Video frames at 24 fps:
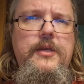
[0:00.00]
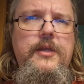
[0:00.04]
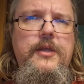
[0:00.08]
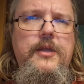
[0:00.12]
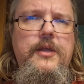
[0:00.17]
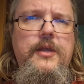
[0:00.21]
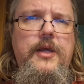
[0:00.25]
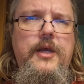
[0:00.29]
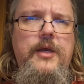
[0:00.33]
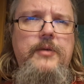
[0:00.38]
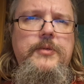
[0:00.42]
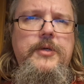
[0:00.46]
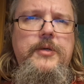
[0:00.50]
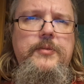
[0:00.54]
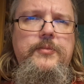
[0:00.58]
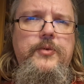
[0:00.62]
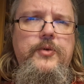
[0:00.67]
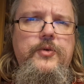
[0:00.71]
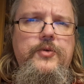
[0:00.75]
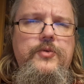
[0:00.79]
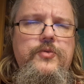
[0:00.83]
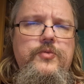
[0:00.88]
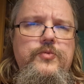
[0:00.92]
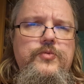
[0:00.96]
Amager
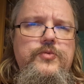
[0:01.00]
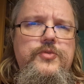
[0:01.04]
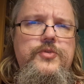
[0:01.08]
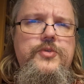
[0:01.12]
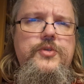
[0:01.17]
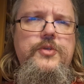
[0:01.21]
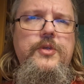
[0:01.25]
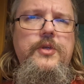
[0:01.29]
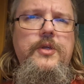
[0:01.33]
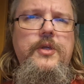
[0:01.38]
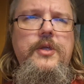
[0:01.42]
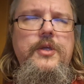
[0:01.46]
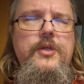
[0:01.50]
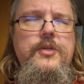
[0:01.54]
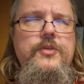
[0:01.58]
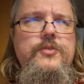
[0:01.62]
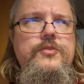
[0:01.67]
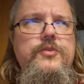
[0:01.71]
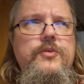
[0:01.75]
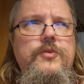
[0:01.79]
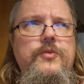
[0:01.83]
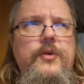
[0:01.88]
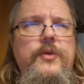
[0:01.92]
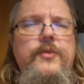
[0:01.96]
Bryghus.
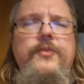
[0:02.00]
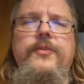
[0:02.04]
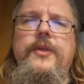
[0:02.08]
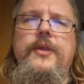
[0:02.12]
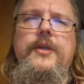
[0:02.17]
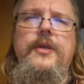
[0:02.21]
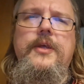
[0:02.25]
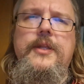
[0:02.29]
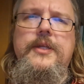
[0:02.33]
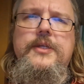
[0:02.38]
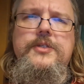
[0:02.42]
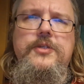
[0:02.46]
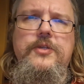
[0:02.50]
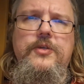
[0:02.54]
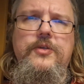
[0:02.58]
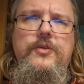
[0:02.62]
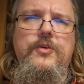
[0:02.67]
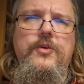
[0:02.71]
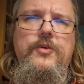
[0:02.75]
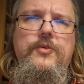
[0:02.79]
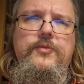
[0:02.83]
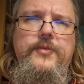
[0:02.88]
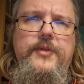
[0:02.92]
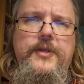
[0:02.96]
So I think I'll actually
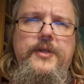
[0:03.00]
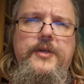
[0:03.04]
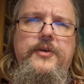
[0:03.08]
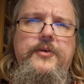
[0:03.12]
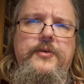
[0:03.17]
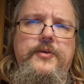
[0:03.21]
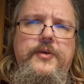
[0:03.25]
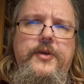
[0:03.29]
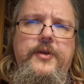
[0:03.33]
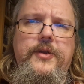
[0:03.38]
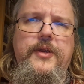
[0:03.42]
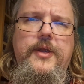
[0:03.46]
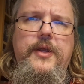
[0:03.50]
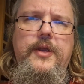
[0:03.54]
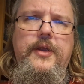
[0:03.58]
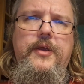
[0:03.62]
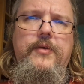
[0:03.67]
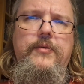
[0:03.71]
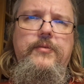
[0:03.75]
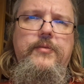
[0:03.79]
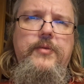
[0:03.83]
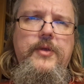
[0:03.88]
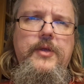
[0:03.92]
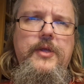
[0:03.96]
go there and
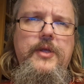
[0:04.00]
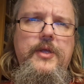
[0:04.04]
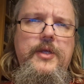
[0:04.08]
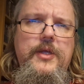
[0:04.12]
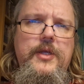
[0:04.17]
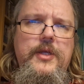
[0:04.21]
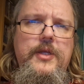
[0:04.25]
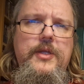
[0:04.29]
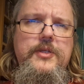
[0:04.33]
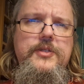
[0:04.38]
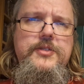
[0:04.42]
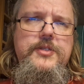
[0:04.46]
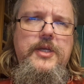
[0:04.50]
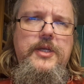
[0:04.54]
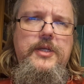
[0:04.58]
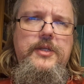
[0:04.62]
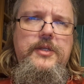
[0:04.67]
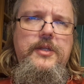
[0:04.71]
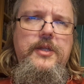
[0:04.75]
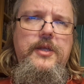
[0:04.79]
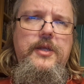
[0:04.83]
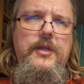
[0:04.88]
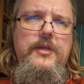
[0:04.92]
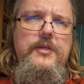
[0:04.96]

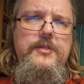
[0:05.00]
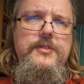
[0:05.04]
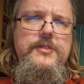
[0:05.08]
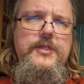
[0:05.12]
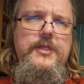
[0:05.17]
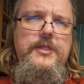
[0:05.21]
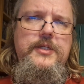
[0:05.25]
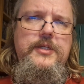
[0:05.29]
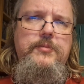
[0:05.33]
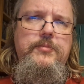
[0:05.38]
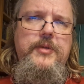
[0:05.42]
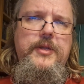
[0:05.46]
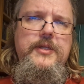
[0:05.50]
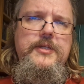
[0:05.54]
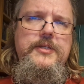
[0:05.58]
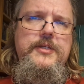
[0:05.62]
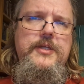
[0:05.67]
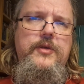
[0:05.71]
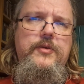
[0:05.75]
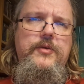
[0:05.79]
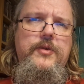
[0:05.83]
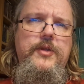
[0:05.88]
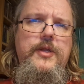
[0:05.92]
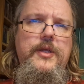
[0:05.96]
check the place
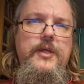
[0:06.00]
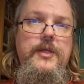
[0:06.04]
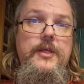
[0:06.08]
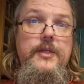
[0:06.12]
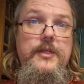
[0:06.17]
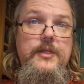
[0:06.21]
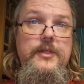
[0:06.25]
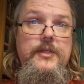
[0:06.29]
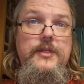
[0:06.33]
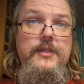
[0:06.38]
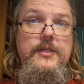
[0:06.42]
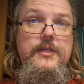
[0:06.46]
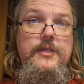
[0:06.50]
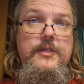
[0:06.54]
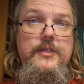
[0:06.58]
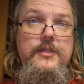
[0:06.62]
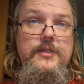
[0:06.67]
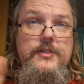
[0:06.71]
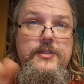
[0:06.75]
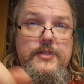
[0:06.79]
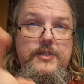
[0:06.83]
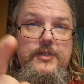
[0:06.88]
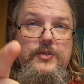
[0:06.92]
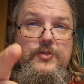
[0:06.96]
out.
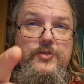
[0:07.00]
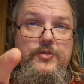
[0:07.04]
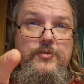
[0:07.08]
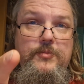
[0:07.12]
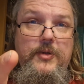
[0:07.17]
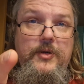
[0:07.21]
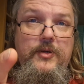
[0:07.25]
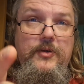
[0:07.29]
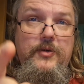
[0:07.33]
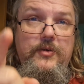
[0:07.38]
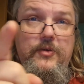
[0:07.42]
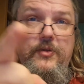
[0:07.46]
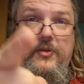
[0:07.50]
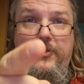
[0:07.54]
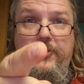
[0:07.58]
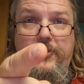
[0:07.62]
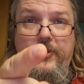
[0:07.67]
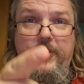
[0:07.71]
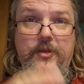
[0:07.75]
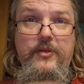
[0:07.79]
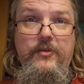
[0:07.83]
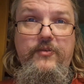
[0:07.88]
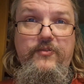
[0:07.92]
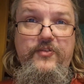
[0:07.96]
See you tomorrow.
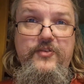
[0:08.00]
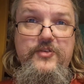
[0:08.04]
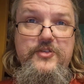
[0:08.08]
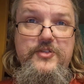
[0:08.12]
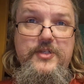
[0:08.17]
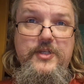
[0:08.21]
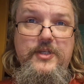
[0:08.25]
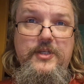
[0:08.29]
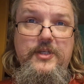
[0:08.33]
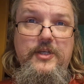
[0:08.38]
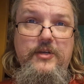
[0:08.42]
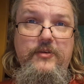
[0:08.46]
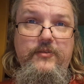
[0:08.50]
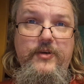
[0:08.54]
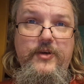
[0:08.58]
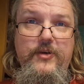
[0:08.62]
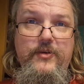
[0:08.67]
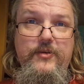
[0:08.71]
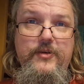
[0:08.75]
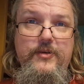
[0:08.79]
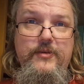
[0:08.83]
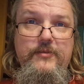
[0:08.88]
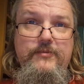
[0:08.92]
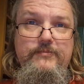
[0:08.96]
Thank you for sticking
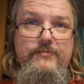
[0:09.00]
around.